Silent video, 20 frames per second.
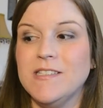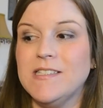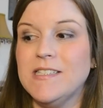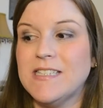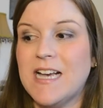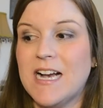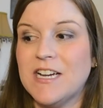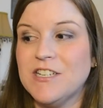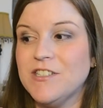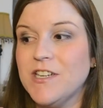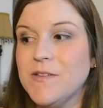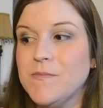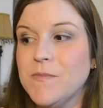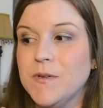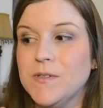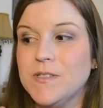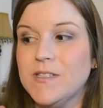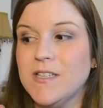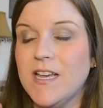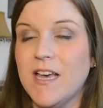This is actually
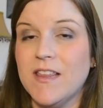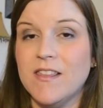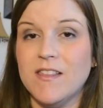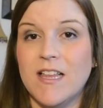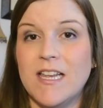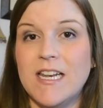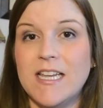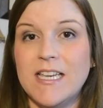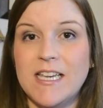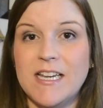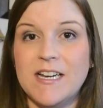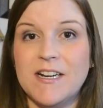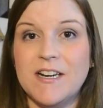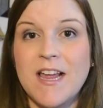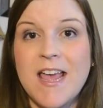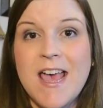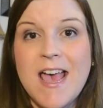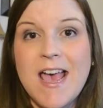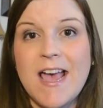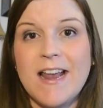mostly athletic
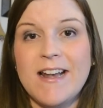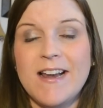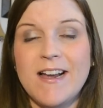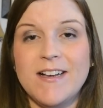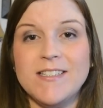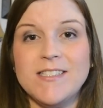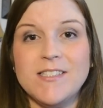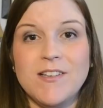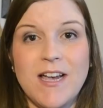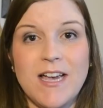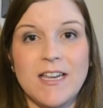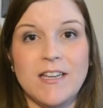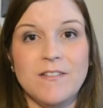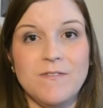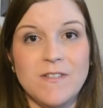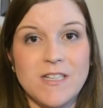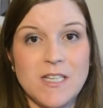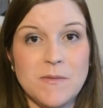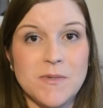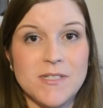gear, and I also had a
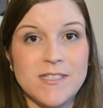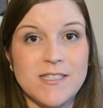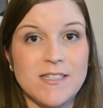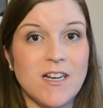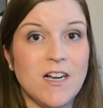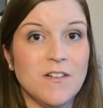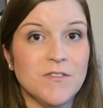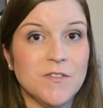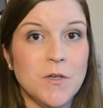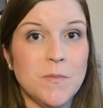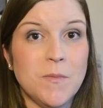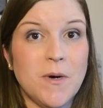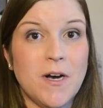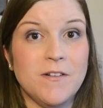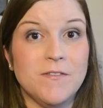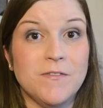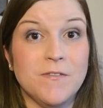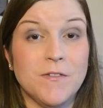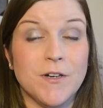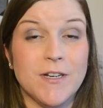fifty percent off
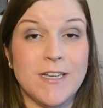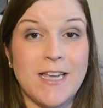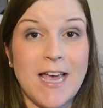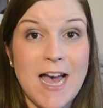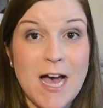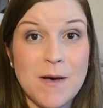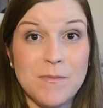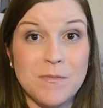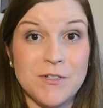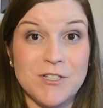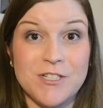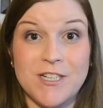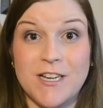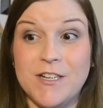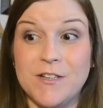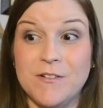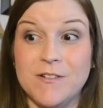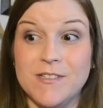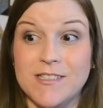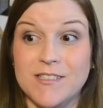coupon for Gap, which
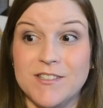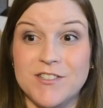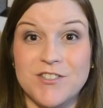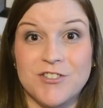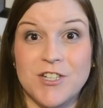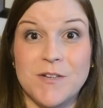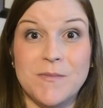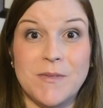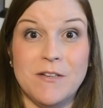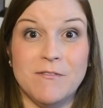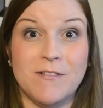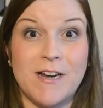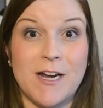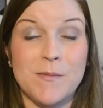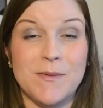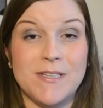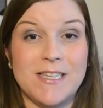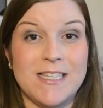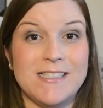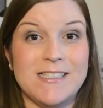I know is extremely
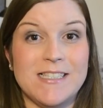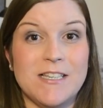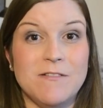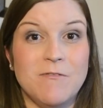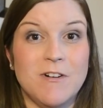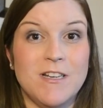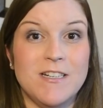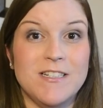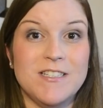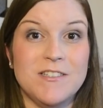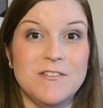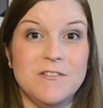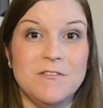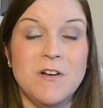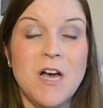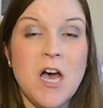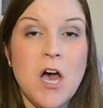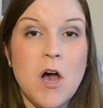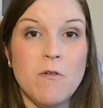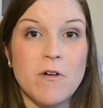rare, but they sent one
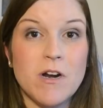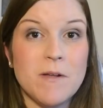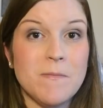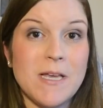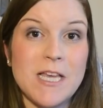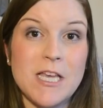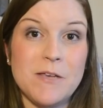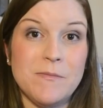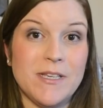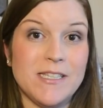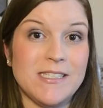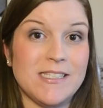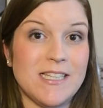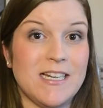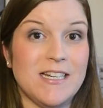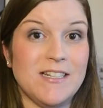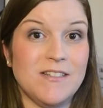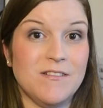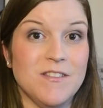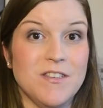to one of my emails
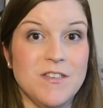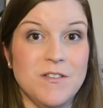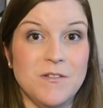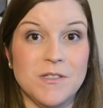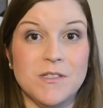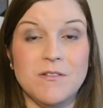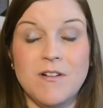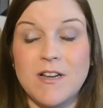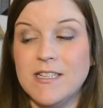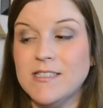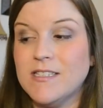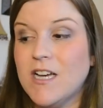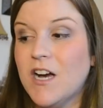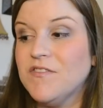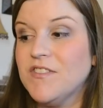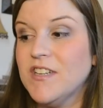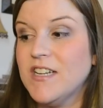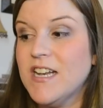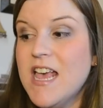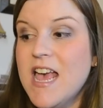that I don't use quite as
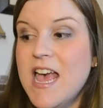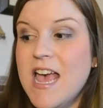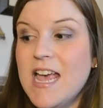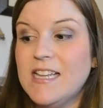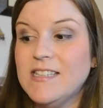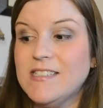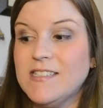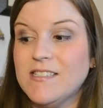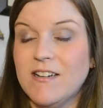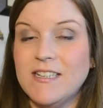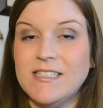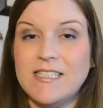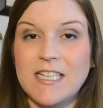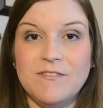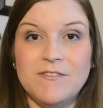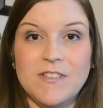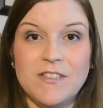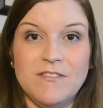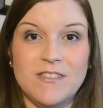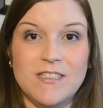often, and so I
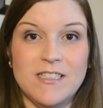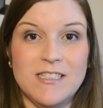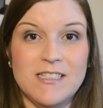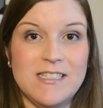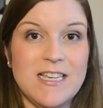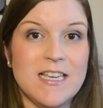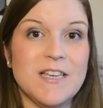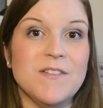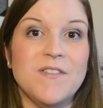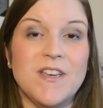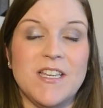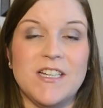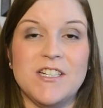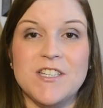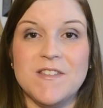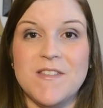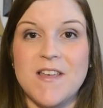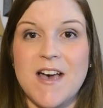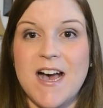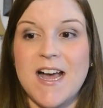definitely wanted to take
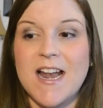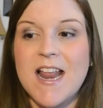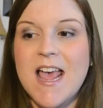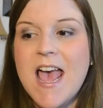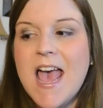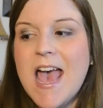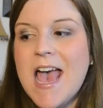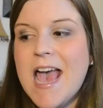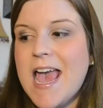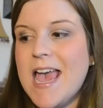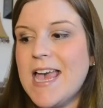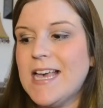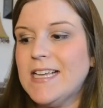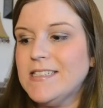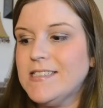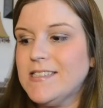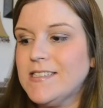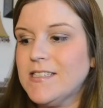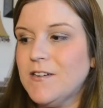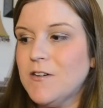advantage of that.
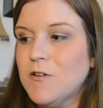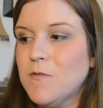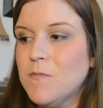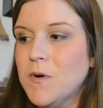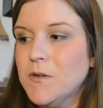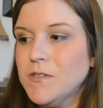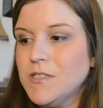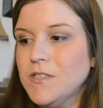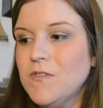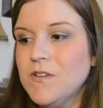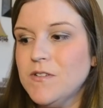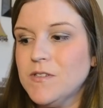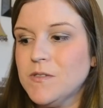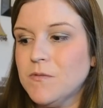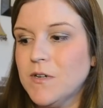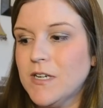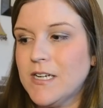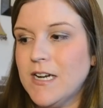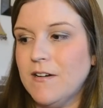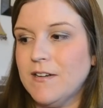And so most of it
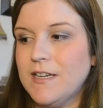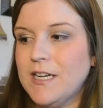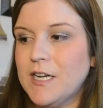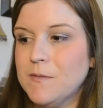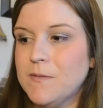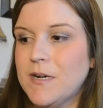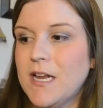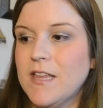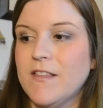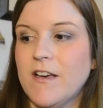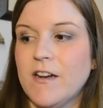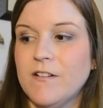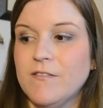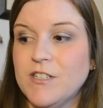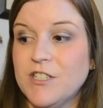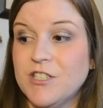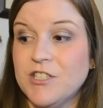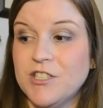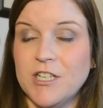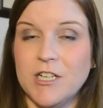was workout gear, but I thought I
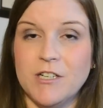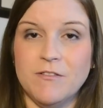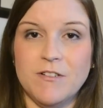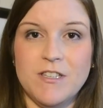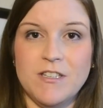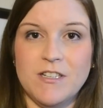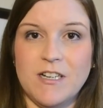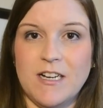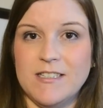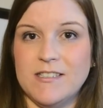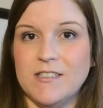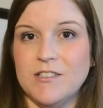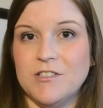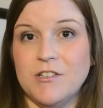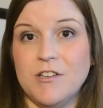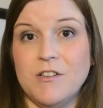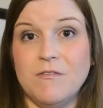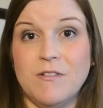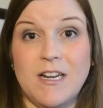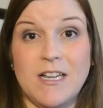would just share it with you guys to
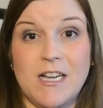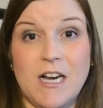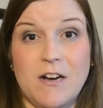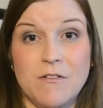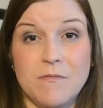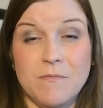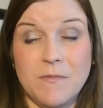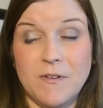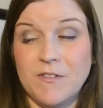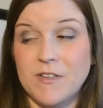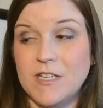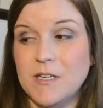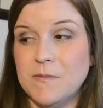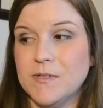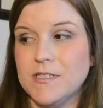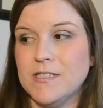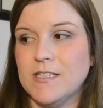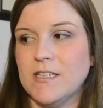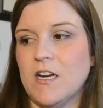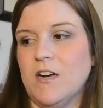show you what I got with my fifty
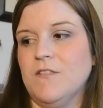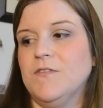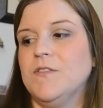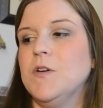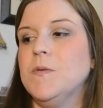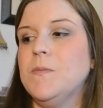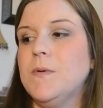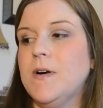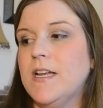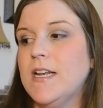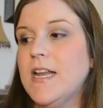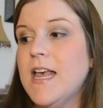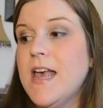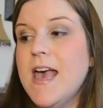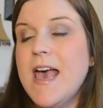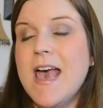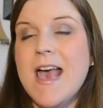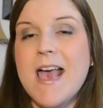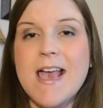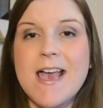percent off coupon.
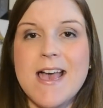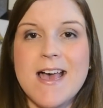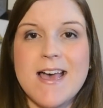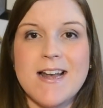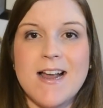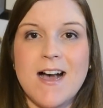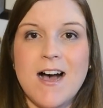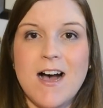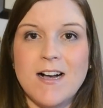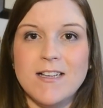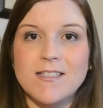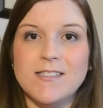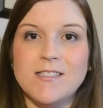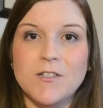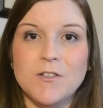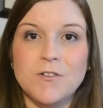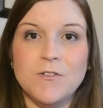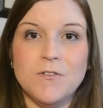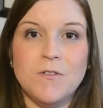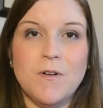And
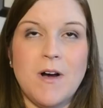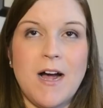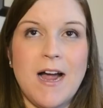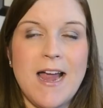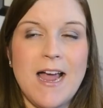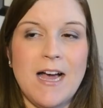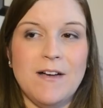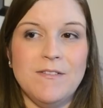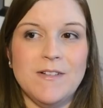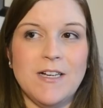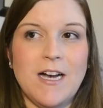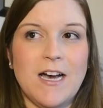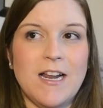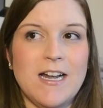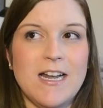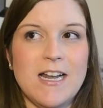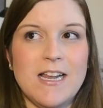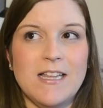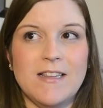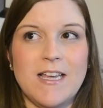also, I haven't
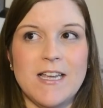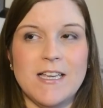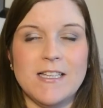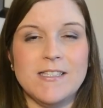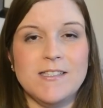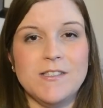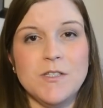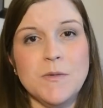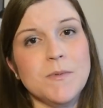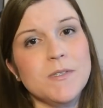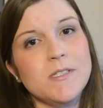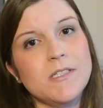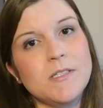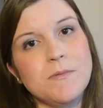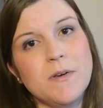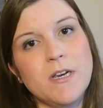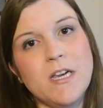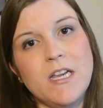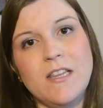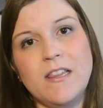gotten any like super
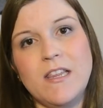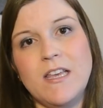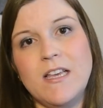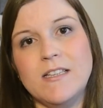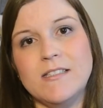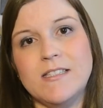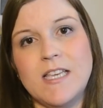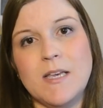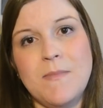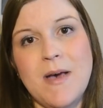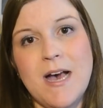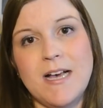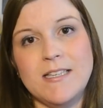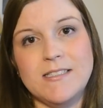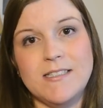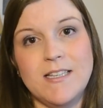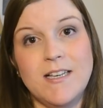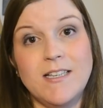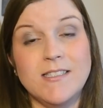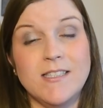springy things like
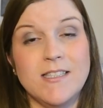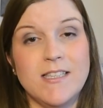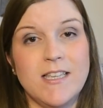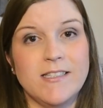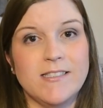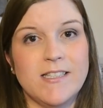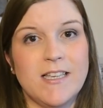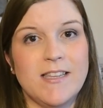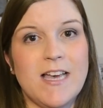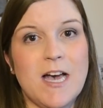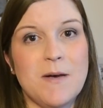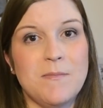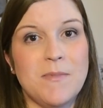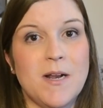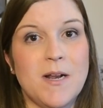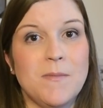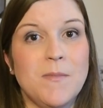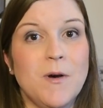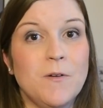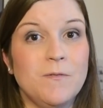pastels and things like that,
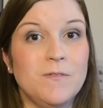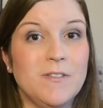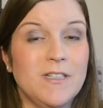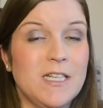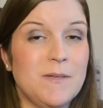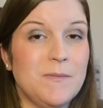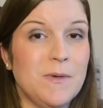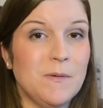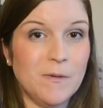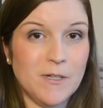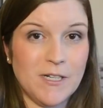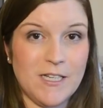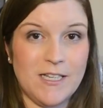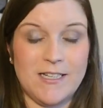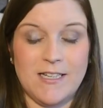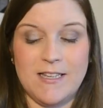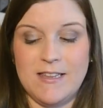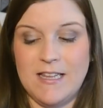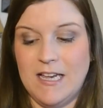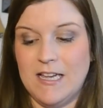but I'm hopefully going to be
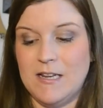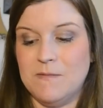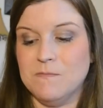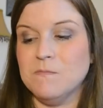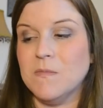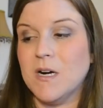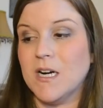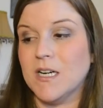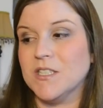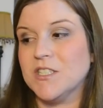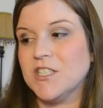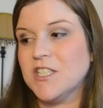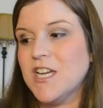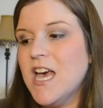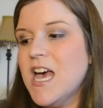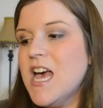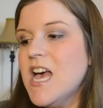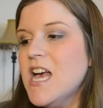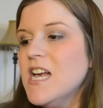working on that in March.